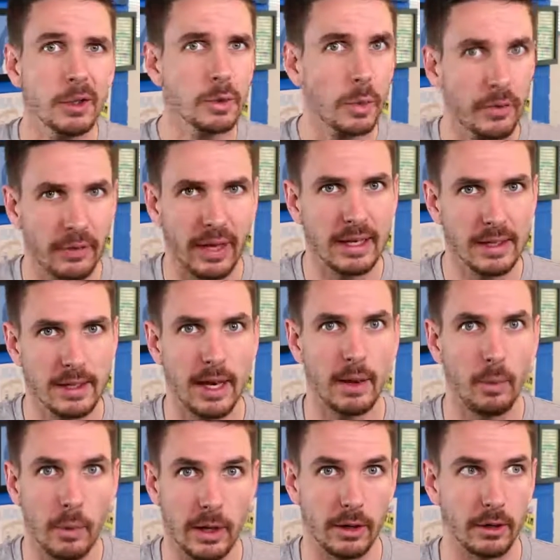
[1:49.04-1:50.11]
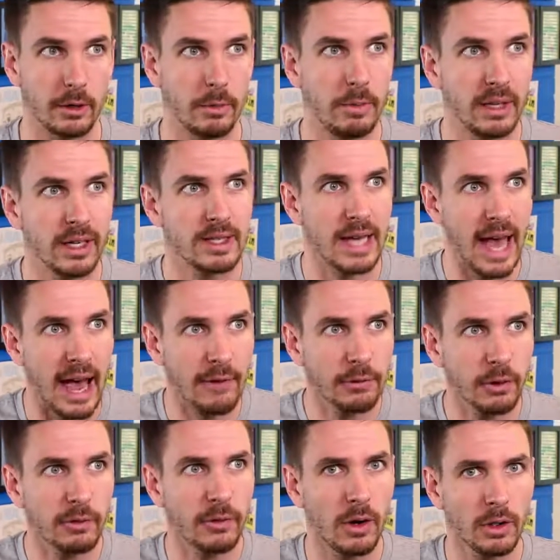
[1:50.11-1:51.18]
here's where things get weird, because
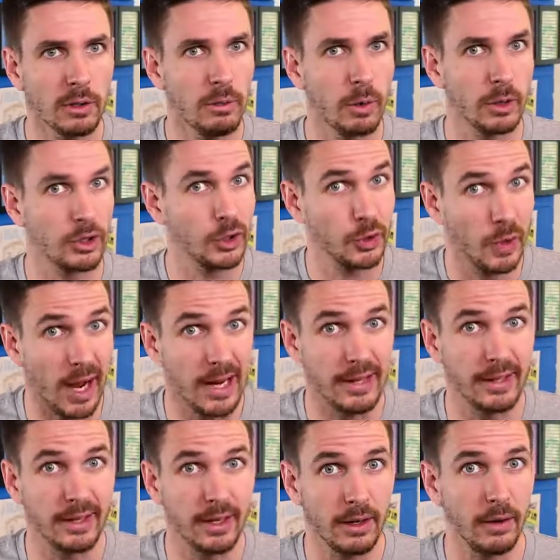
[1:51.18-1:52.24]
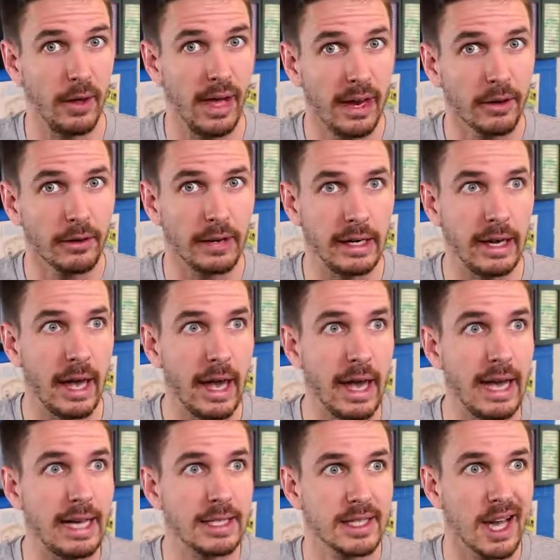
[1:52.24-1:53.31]
after Voldemort tried to kill Harry,
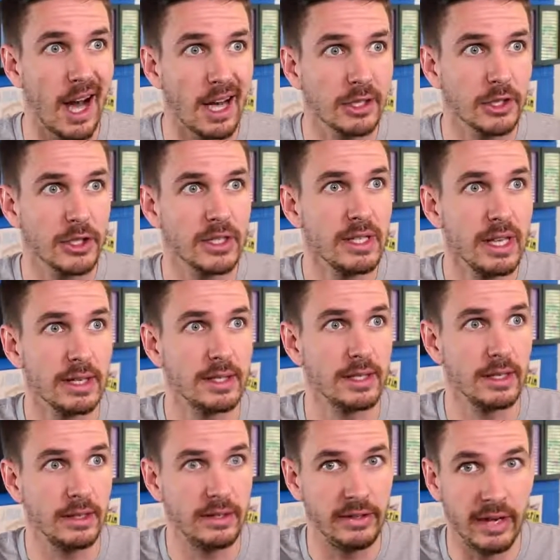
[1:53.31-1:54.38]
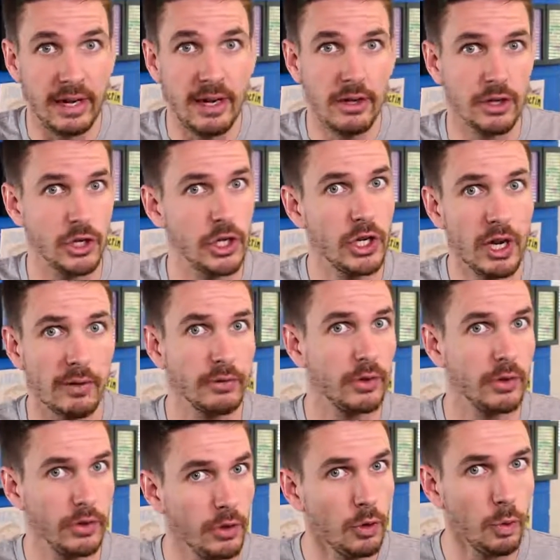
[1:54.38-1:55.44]
his consciousness didn't
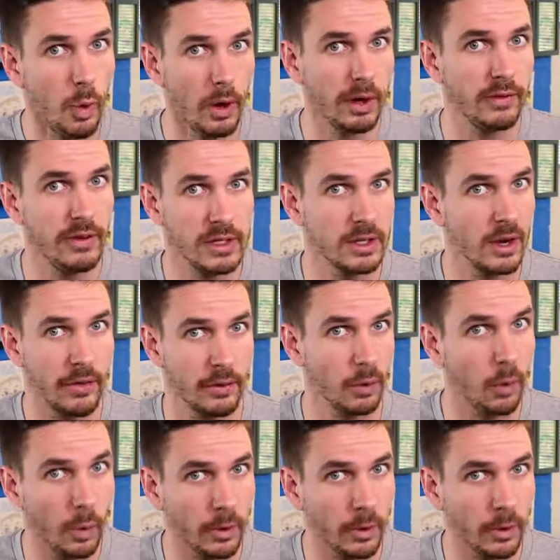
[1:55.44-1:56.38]
shift to one of his other